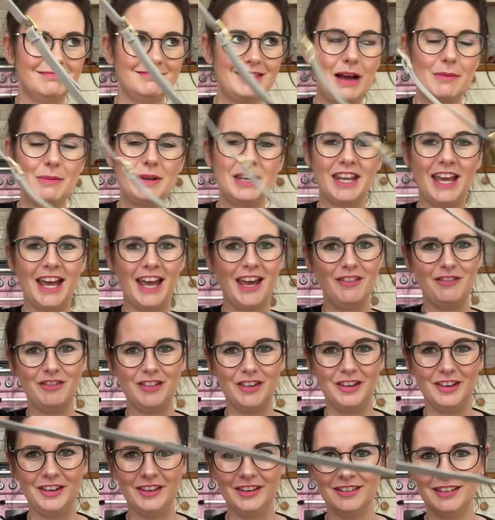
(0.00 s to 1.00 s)
I'm in
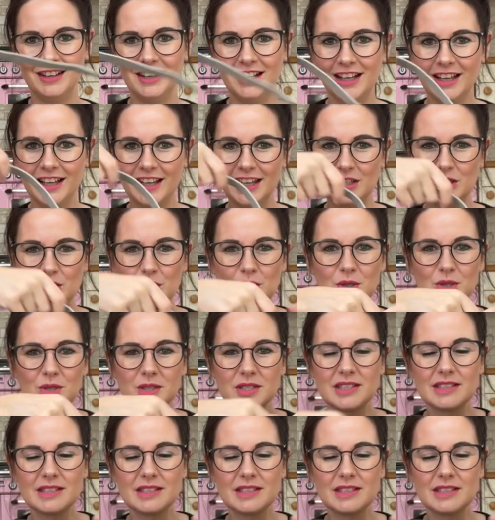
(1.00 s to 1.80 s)
heaven. Just